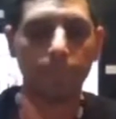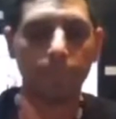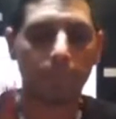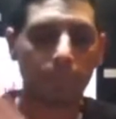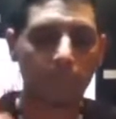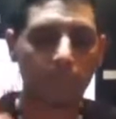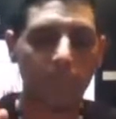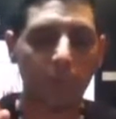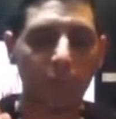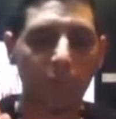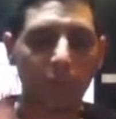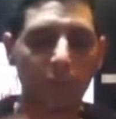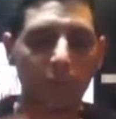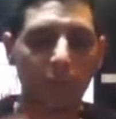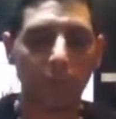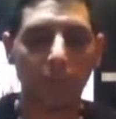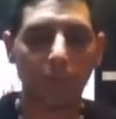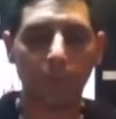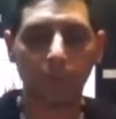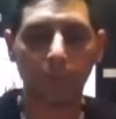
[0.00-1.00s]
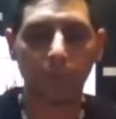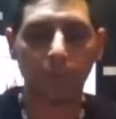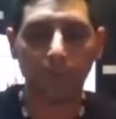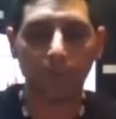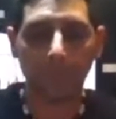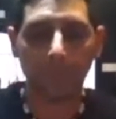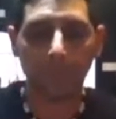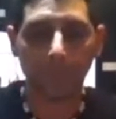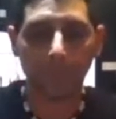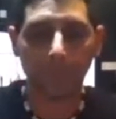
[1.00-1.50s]
Enough said.
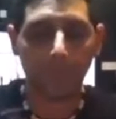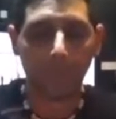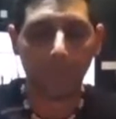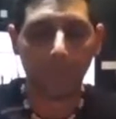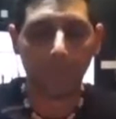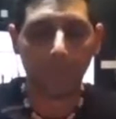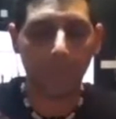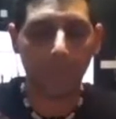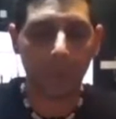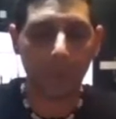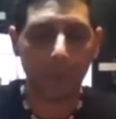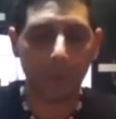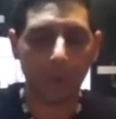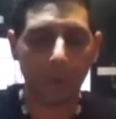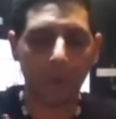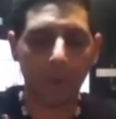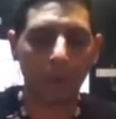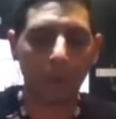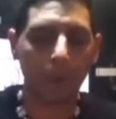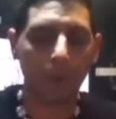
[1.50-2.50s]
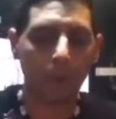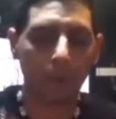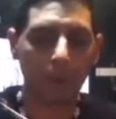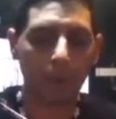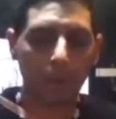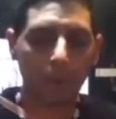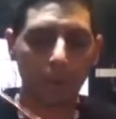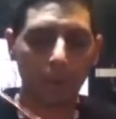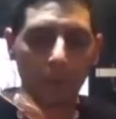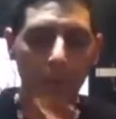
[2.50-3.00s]
All right. But you
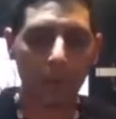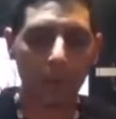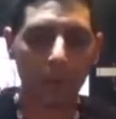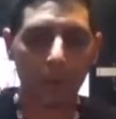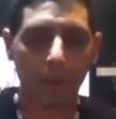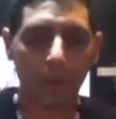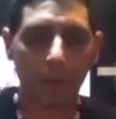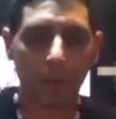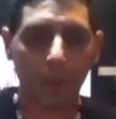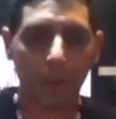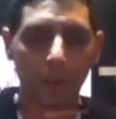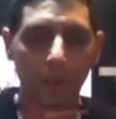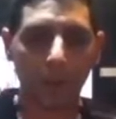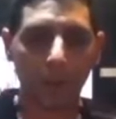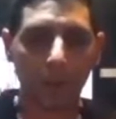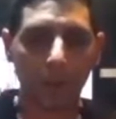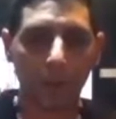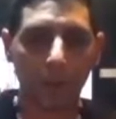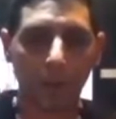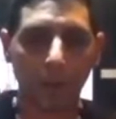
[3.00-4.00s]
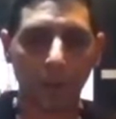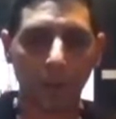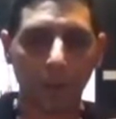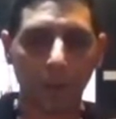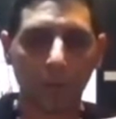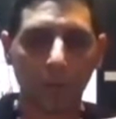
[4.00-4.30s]
put this in line with your